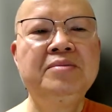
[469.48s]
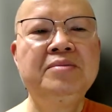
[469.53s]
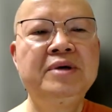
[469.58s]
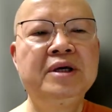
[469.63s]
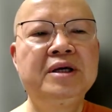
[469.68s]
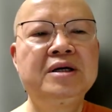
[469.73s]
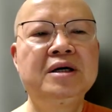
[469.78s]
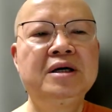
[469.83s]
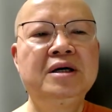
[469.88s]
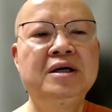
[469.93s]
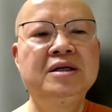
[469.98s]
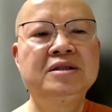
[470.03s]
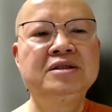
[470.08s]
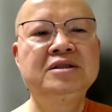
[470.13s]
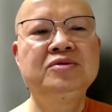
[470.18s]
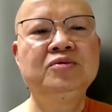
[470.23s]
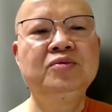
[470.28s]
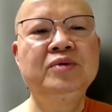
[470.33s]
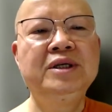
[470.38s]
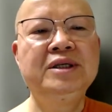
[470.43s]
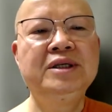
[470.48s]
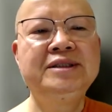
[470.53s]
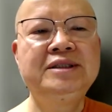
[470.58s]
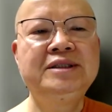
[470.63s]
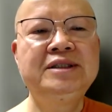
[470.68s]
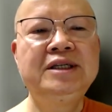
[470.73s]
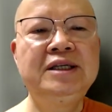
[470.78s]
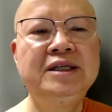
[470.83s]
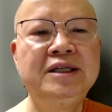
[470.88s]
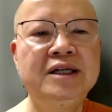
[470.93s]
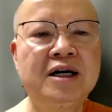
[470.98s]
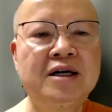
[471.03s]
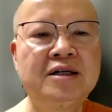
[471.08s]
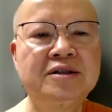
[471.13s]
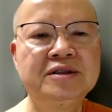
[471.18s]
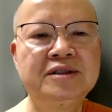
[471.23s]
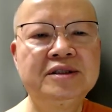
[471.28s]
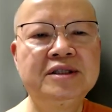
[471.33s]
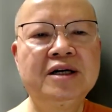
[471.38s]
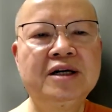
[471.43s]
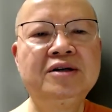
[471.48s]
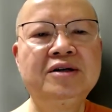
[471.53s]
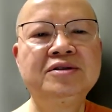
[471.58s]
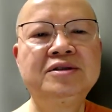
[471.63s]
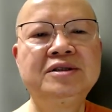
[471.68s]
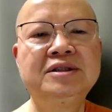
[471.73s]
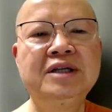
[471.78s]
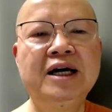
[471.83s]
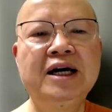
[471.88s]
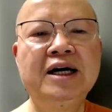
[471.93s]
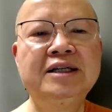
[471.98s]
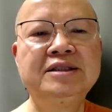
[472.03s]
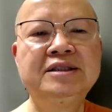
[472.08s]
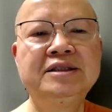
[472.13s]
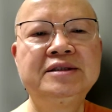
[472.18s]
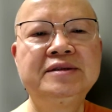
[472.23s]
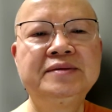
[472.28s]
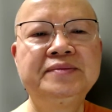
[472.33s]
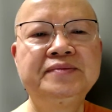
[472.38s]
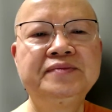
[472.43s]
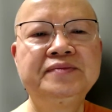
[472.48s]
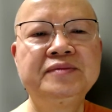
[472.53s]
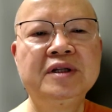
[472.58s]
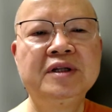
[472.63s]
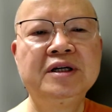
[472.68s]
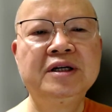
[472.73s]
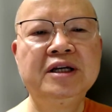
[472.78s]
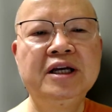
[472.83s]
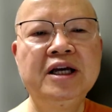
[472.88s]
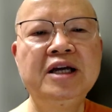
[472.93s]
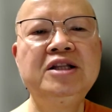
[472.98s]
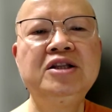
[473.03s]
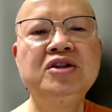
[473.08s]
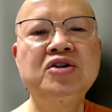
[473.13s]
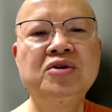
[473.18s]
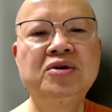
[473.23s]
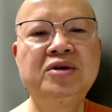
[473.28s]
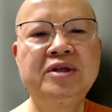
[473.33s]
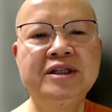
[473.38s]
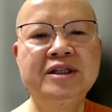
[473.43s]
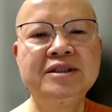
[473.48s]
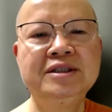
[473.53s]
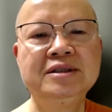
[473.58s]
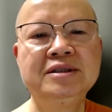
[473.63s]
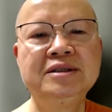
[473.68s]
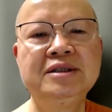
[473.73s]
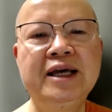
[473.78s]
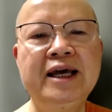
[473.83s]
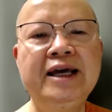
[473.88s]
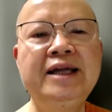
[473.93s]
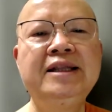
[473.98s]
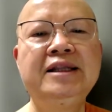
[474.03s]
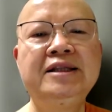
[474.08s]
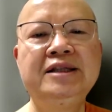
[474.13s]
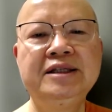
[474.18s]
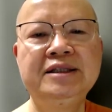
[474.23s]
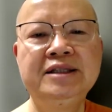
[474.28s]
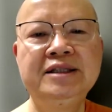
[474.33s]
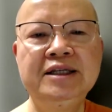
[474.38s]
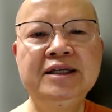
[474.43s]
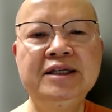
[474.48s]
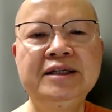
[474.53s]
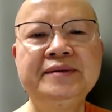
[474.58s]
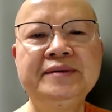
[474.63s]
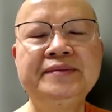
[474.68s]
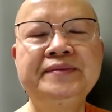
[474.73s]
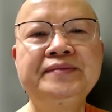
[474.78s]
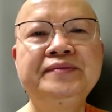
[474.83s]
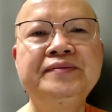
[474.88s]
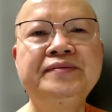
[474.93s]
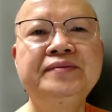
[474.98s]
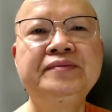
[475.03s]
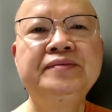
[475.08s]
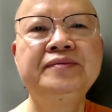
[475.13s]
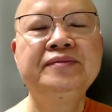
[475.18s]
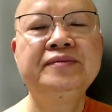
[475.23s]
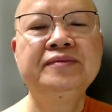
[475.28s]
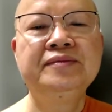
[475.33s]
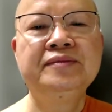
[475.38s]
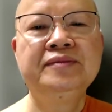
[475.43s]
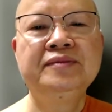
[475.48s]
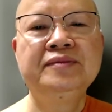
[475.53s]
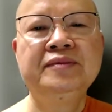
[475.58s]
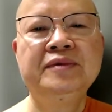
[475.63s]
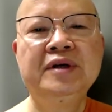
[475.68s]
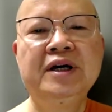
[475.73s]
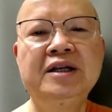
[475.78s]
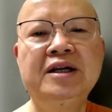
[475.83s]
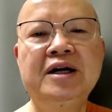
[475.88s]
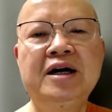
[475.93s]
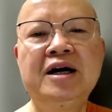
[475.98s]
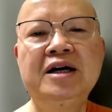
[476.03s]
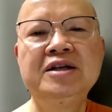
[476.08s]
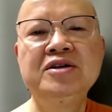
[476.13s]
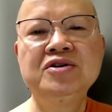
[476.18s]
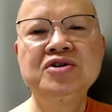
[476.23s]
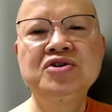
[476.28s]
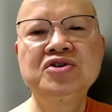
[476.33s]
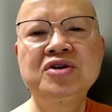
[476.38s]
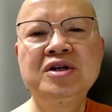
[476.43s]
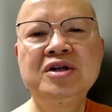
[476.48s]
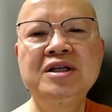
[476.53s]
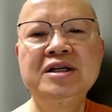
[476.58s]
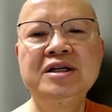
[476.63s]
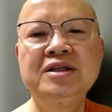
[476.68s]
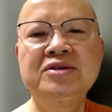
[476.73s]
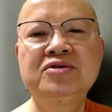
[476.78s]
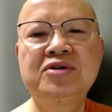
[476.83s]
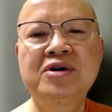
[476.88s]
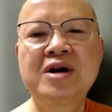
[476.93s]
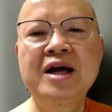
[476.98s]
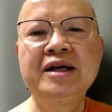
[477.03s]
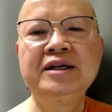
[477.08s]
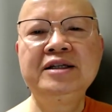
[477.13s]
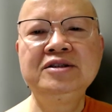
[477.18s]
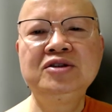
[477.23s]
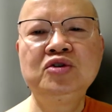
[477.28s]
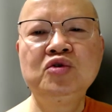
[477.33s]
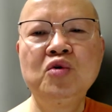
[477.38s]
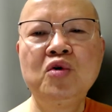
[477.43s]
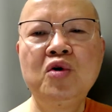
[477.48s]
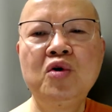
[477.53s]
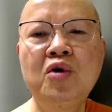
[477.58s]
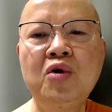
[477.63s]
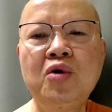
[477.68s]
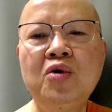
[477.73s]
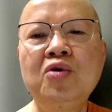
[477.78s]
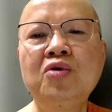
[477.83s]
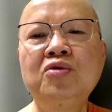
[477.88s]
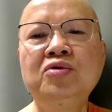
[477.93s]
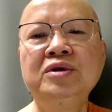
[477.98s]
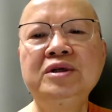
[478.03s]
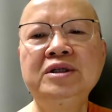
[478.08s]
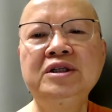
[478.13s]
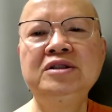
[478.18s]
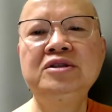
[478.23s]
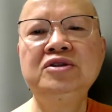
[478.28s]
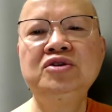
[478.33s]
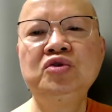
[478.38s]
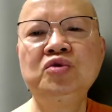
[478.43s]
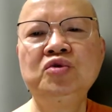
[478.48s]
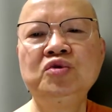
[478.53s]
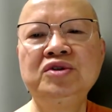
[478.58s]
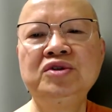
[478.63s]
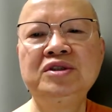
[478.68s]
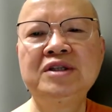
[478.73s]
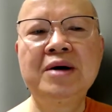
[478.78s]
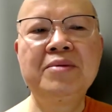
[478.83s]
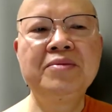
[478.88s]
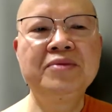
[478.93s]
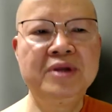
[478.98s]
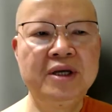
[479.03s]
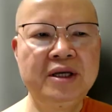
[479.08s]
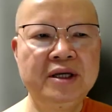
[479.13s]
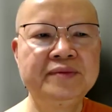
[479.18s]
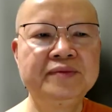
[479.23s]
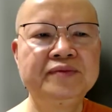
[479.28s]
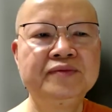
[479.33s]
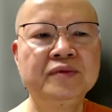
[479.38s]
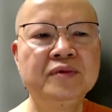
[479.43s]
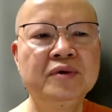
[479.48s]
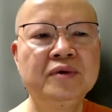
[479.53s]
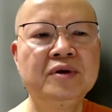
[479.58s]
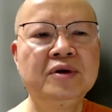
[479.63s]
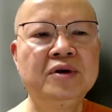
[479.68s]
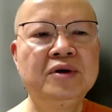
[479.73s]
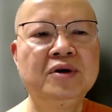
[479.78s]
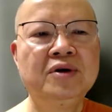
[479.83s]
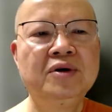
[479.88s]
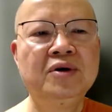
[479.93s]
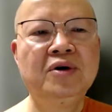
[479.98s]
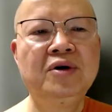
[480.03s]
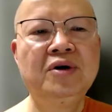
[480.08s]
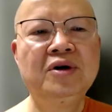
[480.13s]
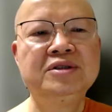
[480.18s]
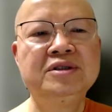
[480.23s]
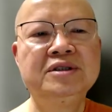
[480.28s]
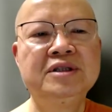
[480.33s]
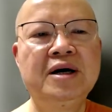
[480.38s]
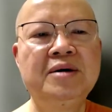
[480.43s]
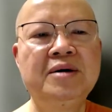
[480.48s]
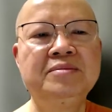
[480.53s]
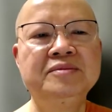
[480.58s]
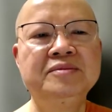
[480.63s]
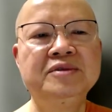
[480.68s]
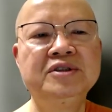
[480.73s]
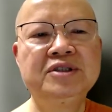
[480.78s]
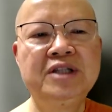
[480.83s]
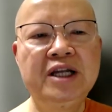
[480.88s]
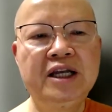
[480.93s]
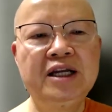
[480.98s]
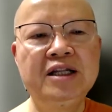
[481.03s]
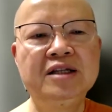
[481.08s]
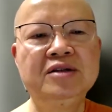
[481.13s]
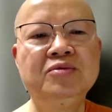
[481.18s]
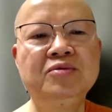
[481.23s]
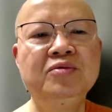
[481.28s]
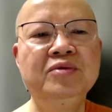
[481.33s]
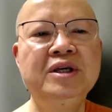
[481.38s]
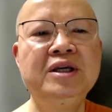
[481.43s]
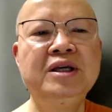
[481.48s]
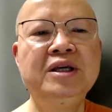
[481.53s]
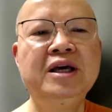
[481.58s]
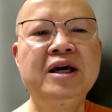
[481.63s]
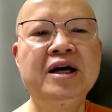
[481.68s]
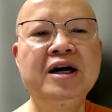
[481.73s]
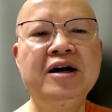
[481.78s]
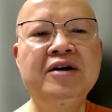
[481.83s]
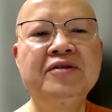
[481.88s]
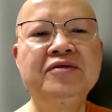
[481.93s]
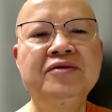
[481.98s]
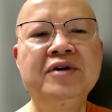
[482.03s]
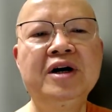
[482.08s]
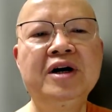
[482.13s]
Because we see ourselves as enduring entity and are usually trying to hold into something or some state we have